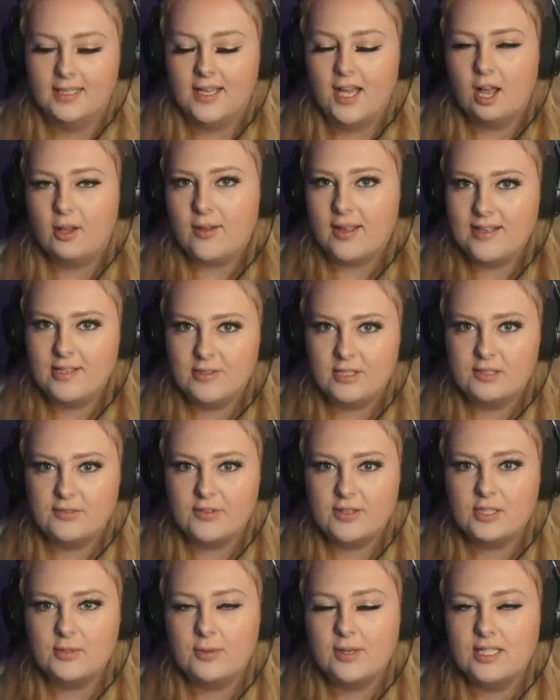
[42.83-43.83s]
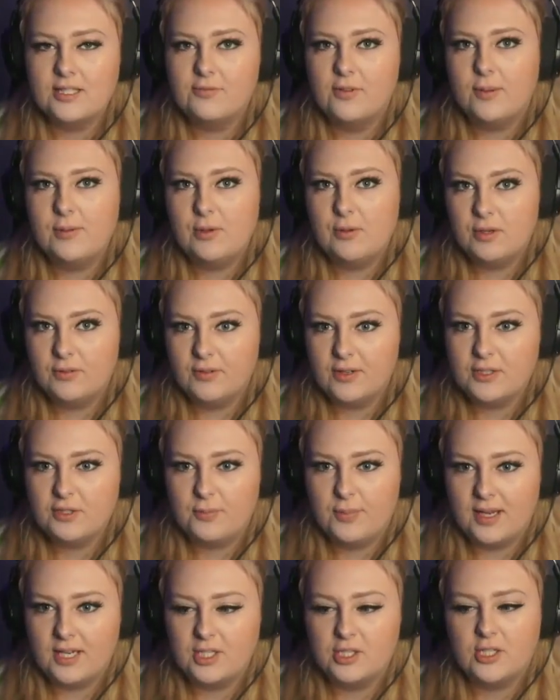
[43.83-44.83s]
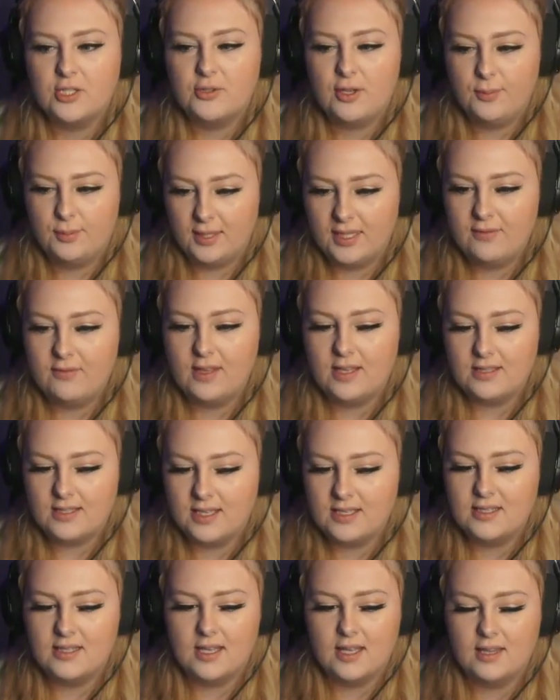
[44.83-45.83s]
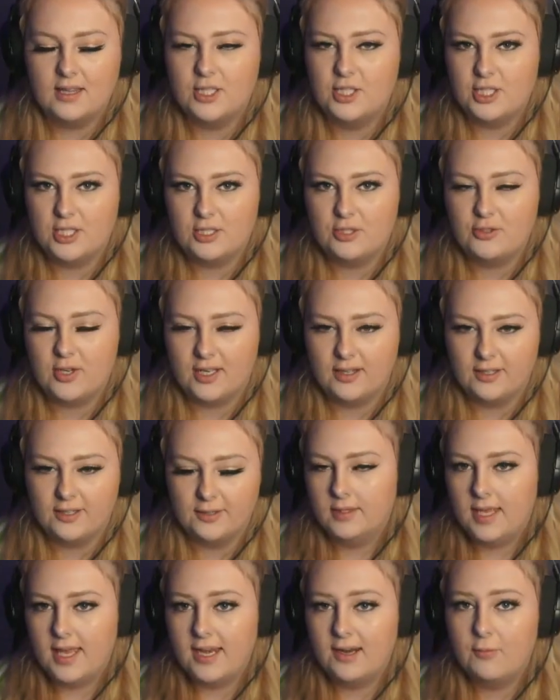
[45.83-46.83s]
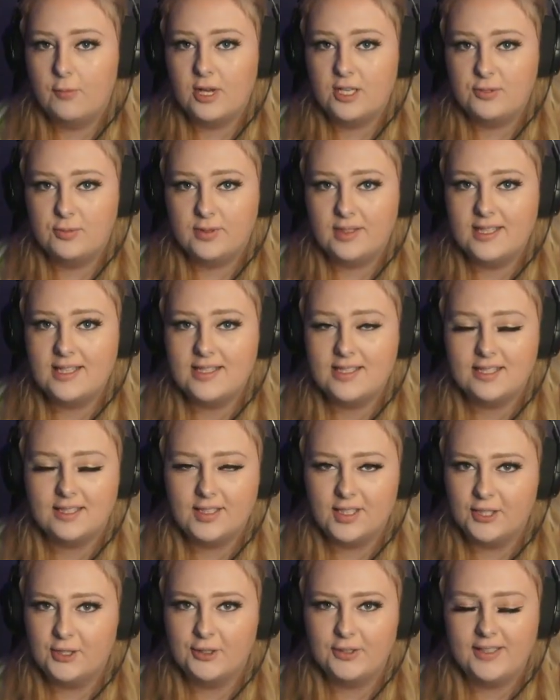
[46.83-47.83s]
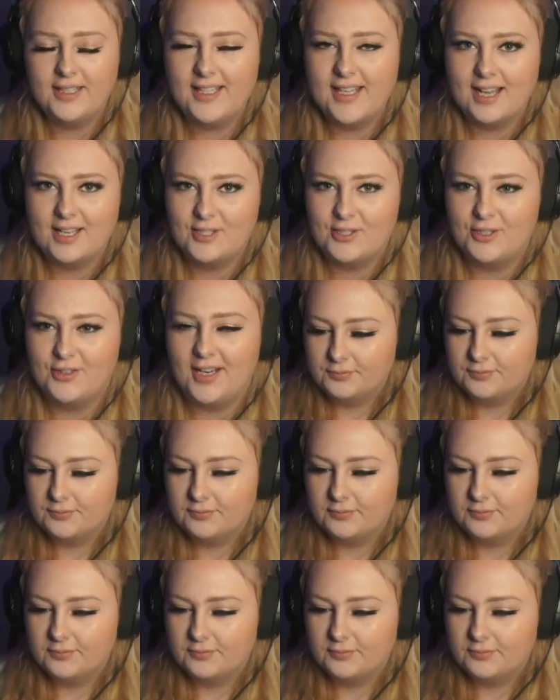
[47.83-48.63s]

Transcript: Okay, so this first one is from Universal Pictures, so I believe this is the legit trailer, and it was released literally yesterday. So